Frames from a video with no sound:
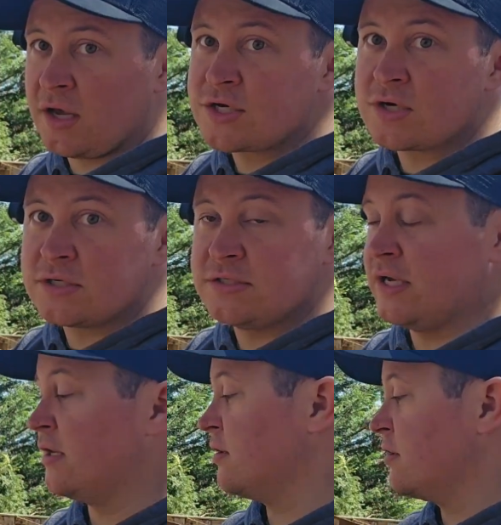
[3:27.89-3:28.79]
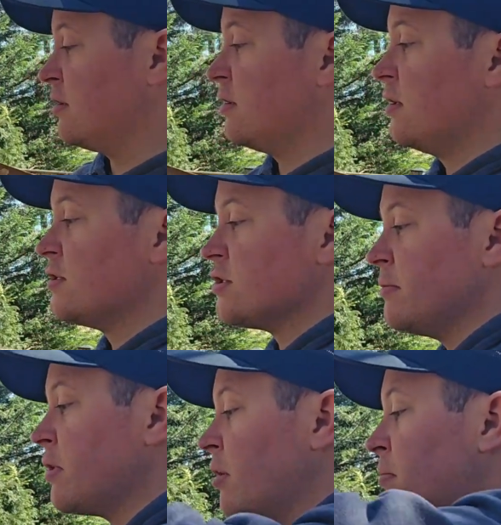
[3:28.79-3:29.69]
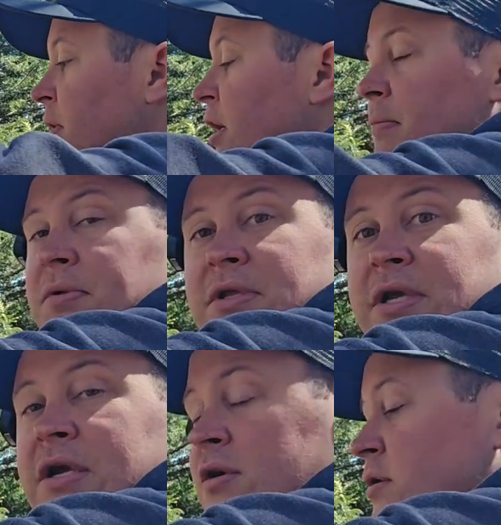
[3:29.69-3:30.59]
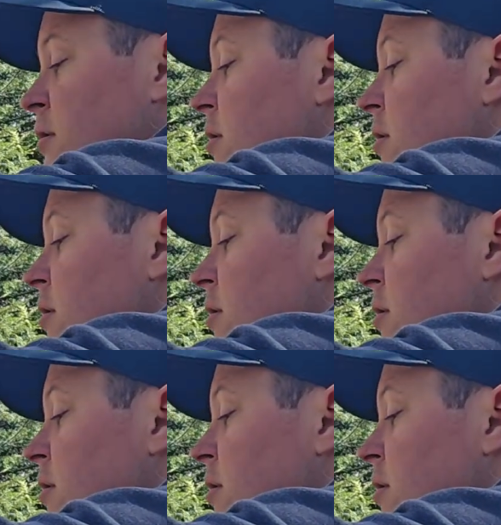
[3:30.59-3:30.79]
and I trust Dan. So let me go ahead and put a couple in here.